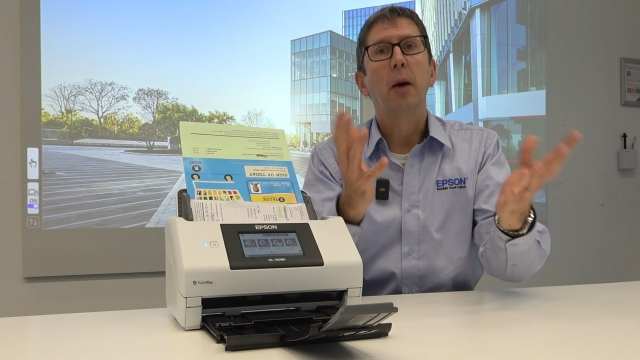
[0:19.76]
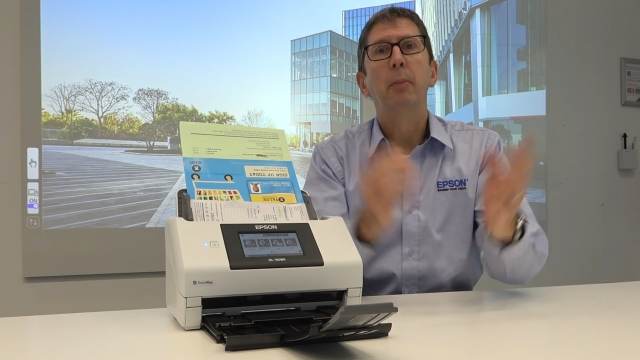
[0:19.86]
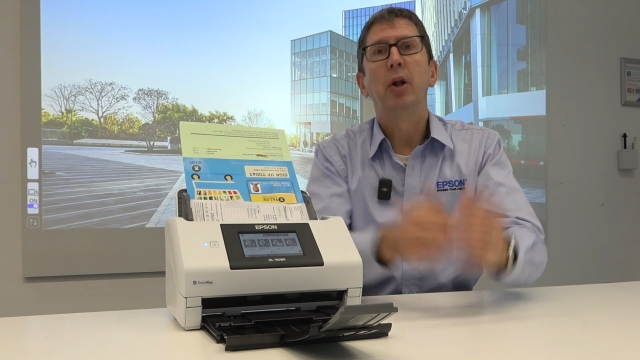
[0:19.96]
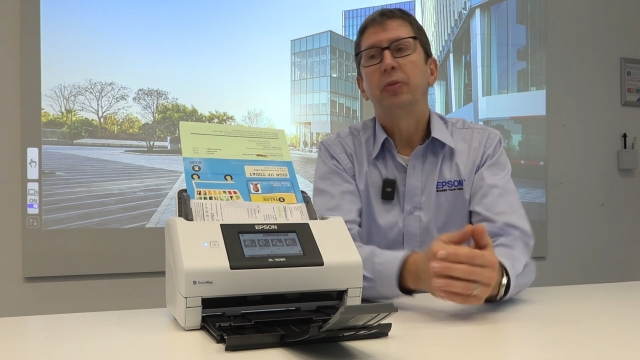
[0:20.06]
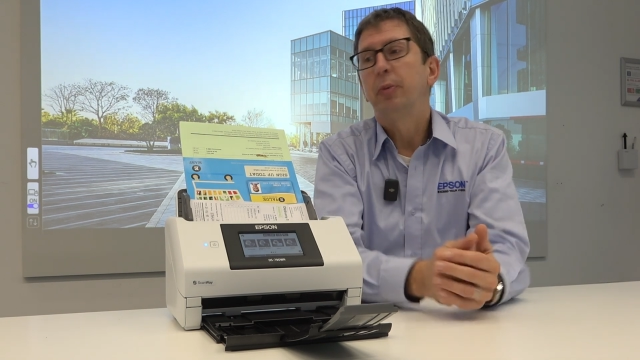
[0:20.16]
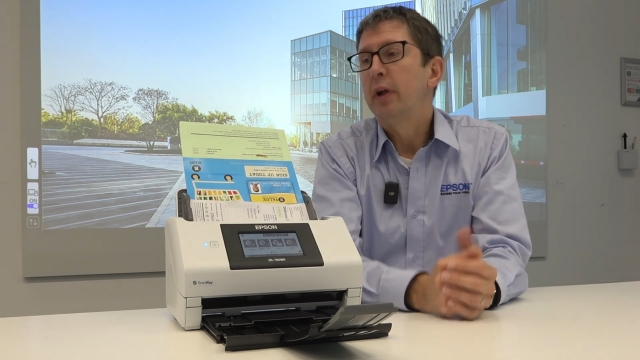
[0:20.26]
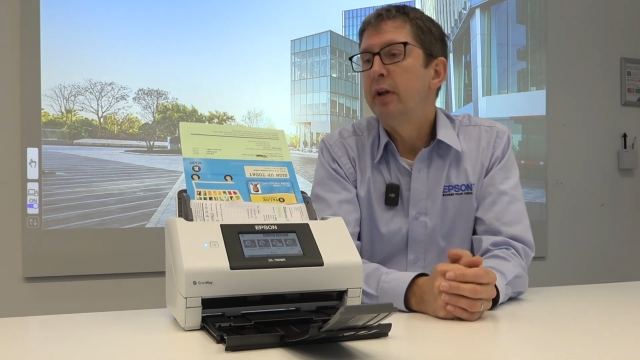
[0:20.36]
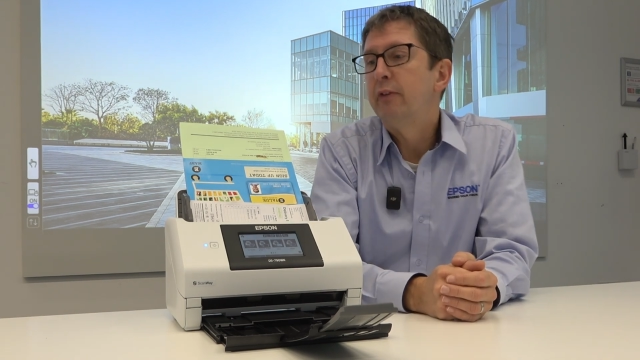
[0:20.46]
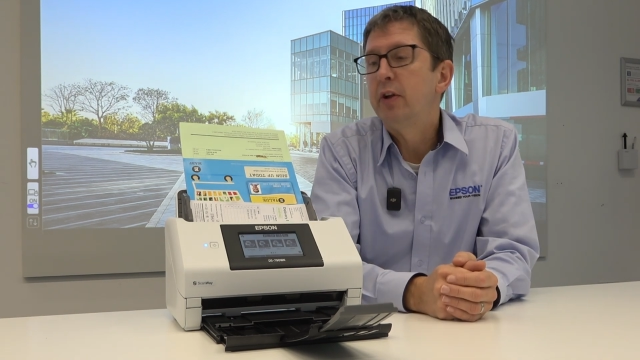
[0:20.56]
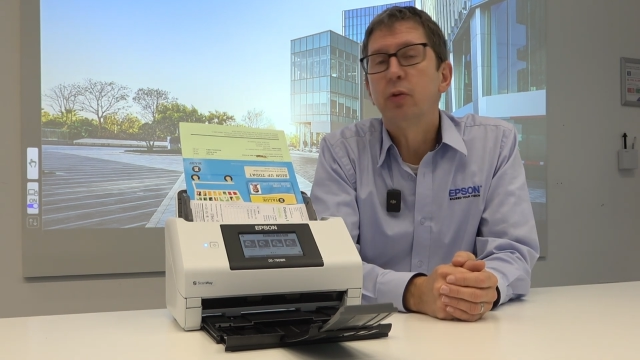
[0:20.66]
multiple
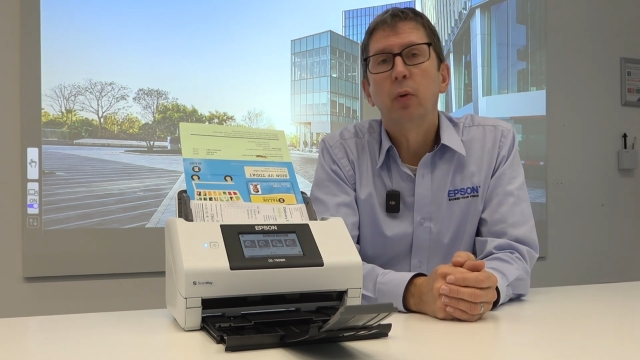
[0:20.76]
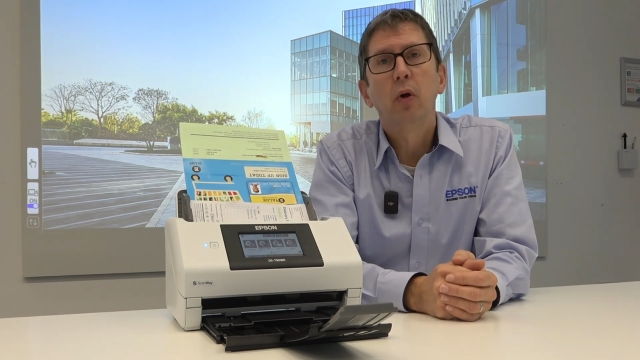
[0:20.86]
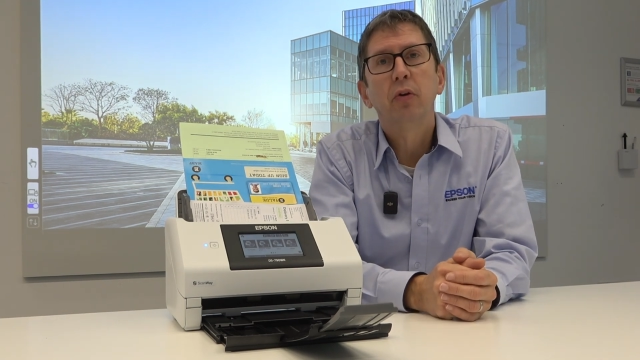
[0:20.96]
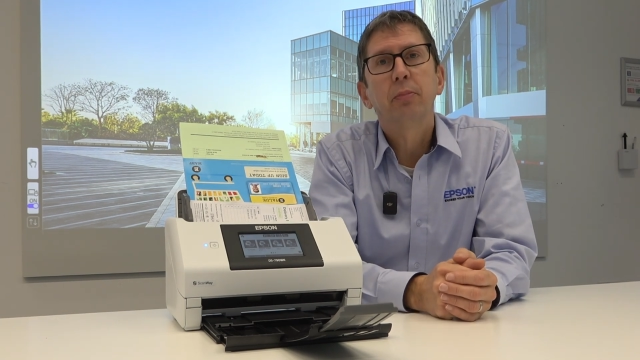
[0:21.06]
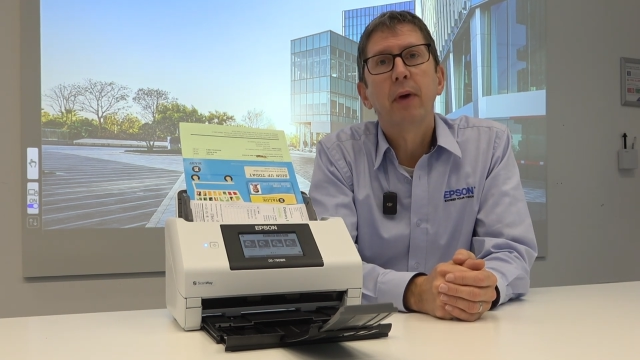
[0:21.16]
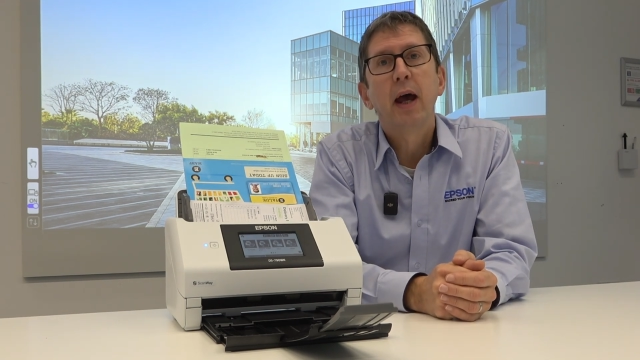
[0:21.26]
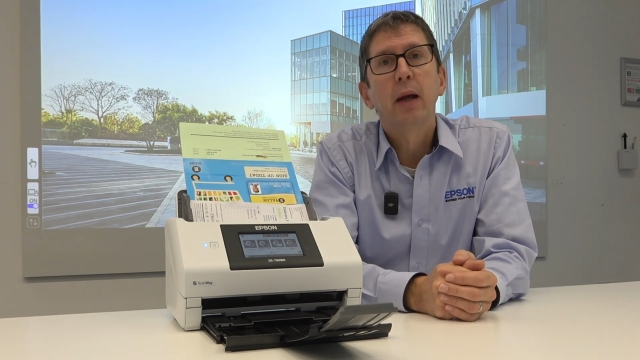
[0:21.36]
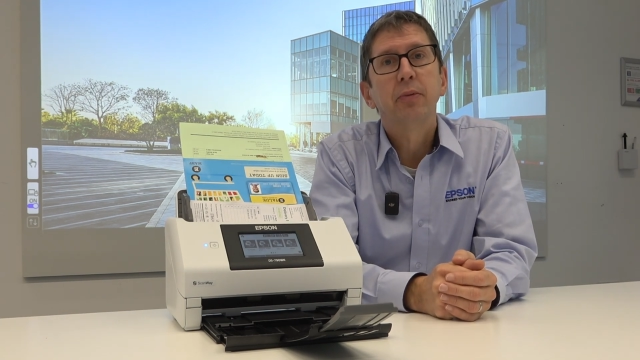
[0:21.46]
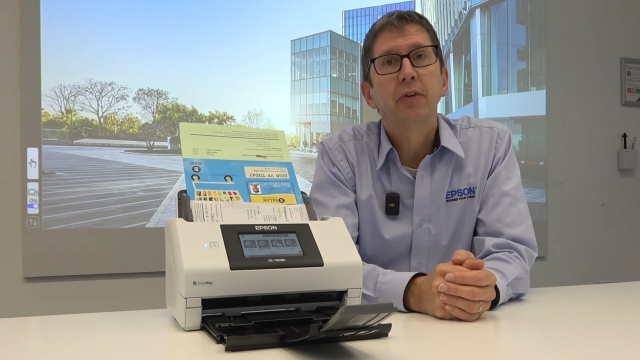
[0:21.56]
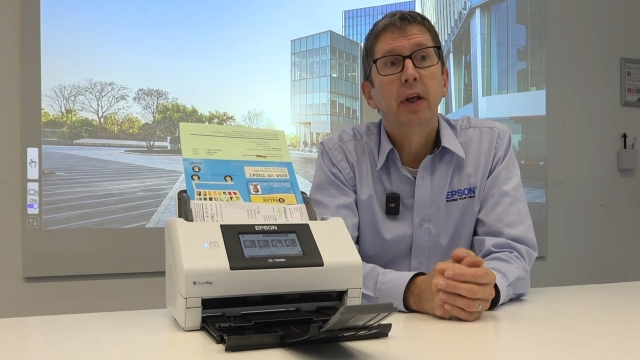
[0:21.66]
individuals,
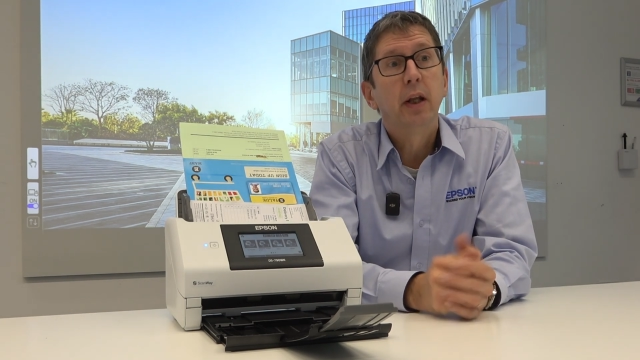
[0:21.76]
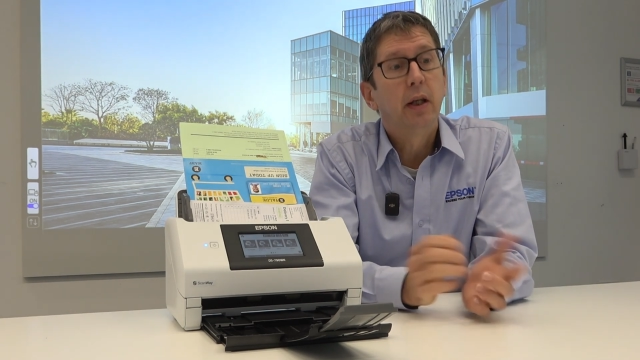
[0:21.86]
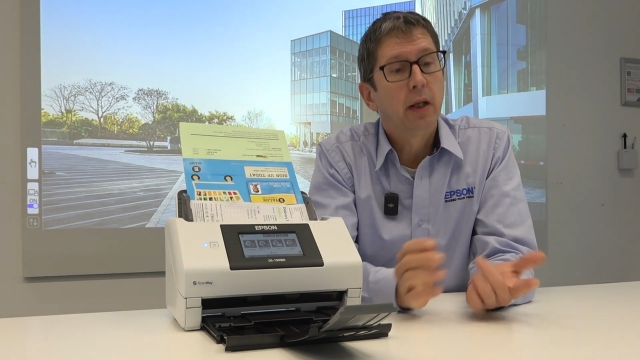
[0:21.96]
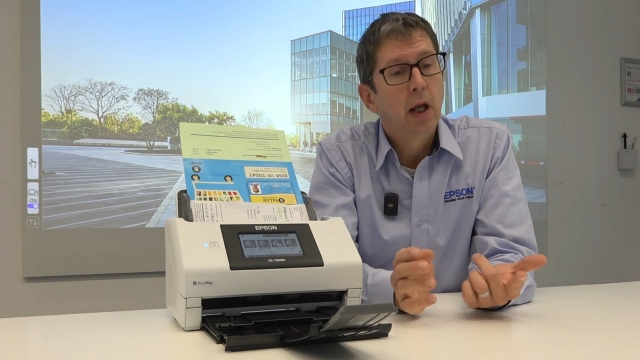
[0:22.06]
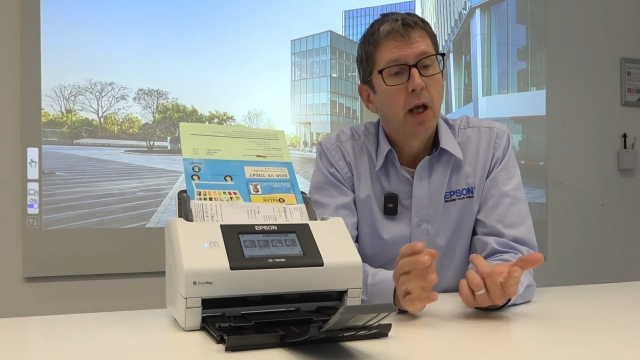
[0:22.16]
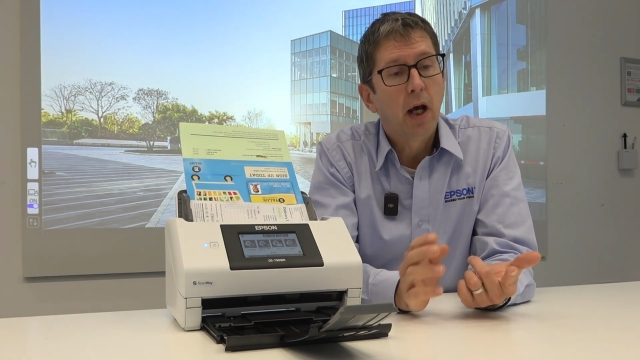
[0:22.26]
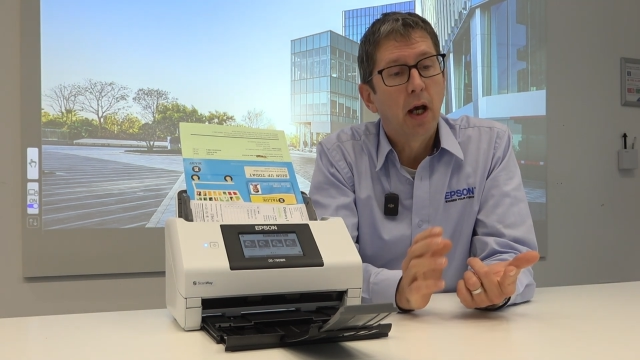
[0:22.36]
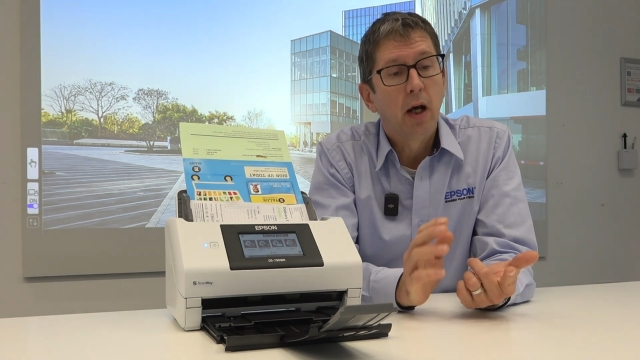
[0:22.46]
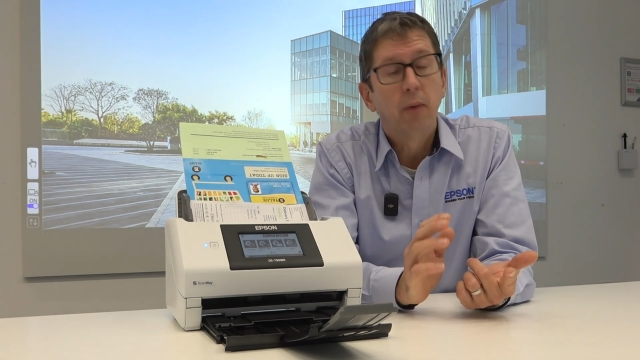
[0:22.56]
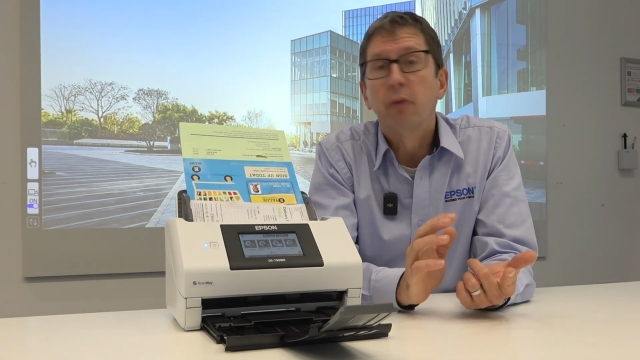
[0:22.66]
perhaps in
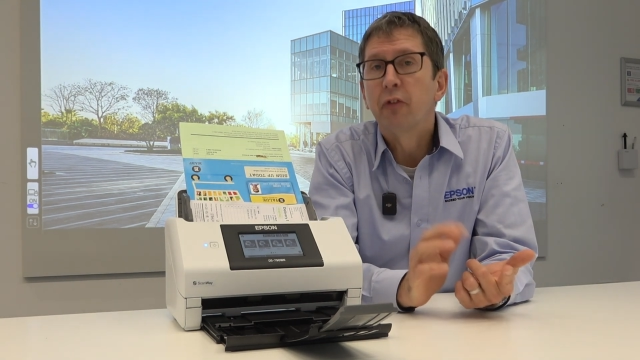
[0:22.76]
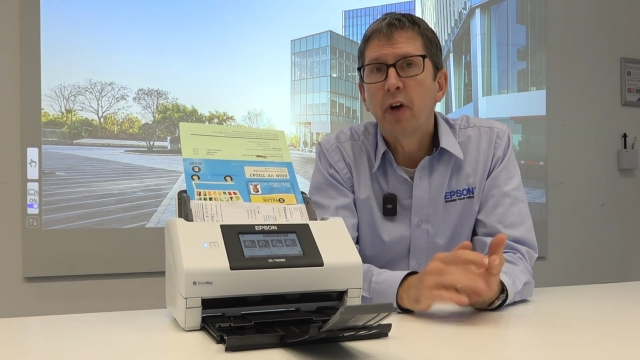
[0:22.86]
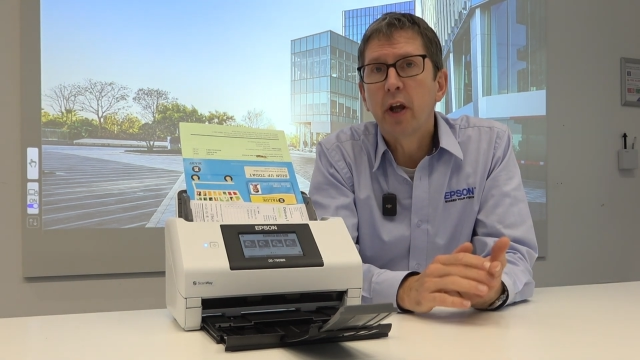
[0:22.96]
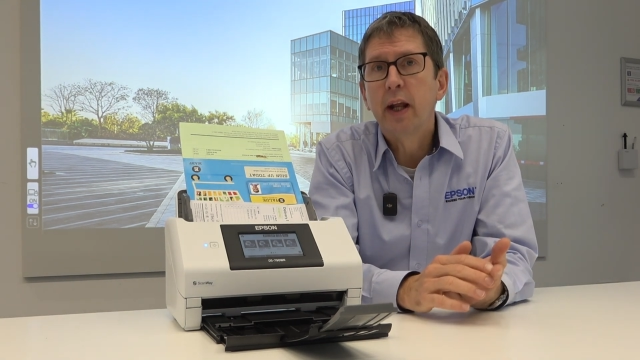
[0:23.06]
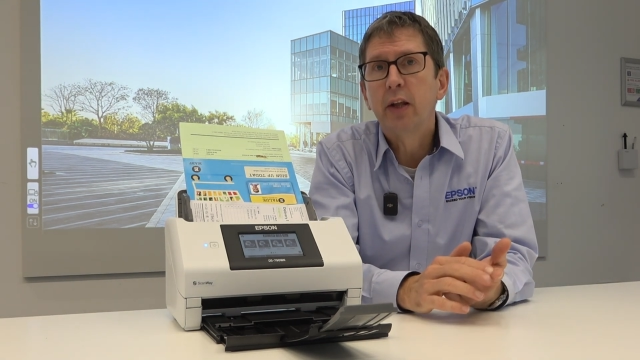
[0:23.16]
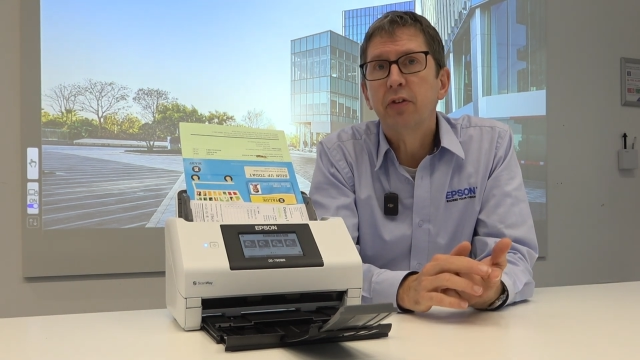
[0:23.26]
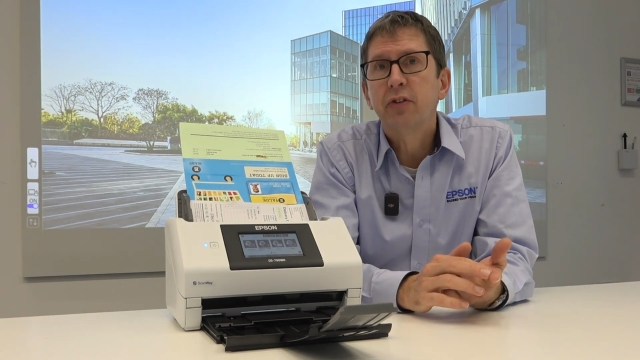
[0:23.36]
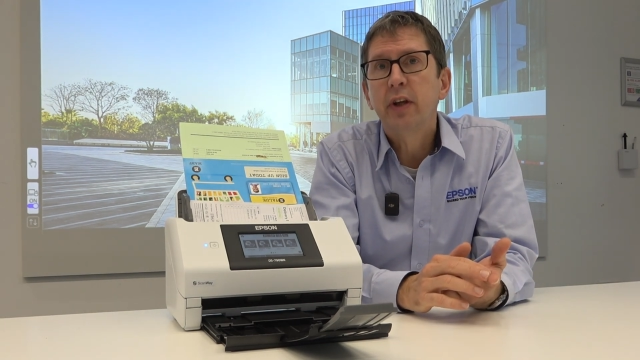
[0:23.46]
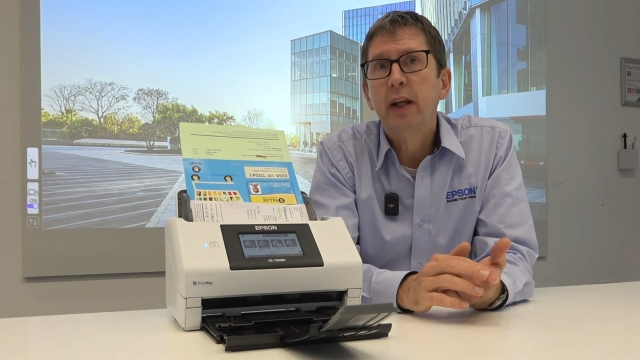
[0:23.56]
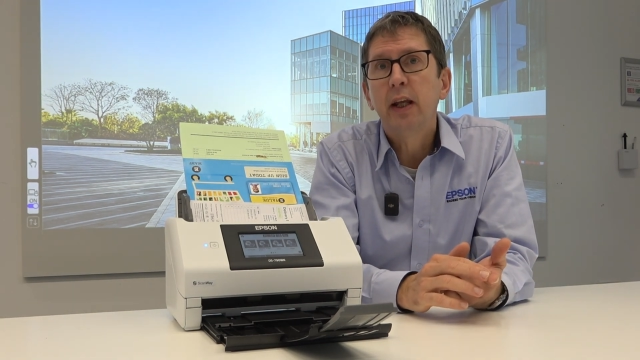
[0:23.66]
the finance
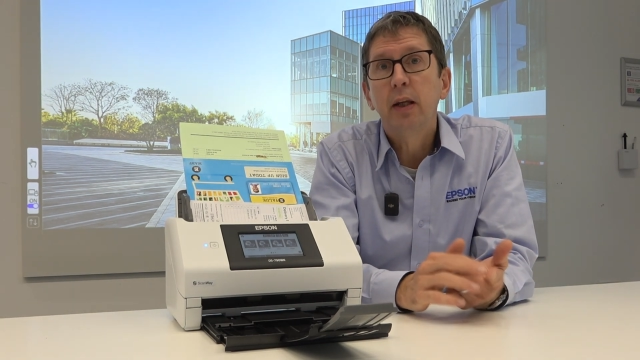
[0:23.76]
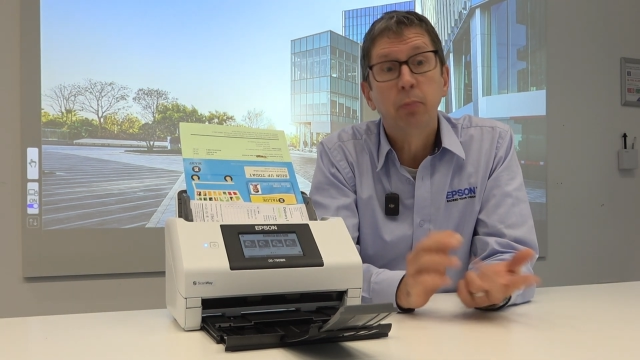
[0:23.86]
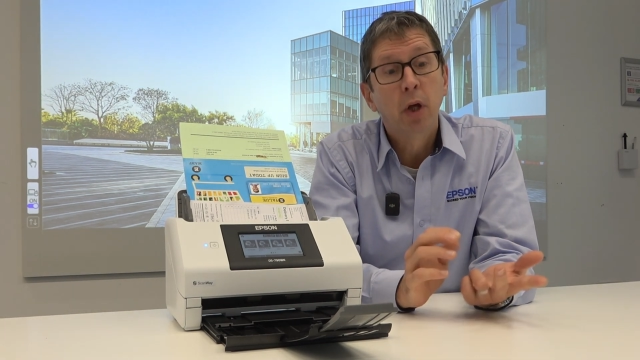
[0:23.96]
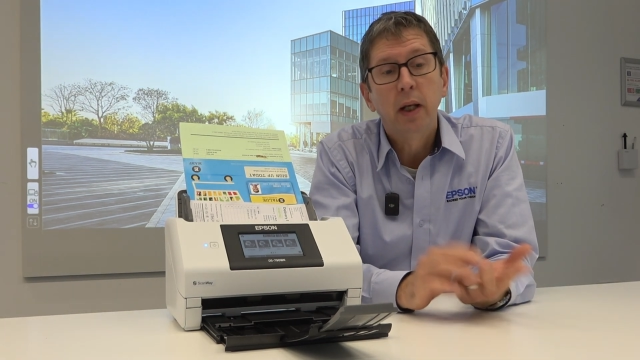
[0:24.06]
team,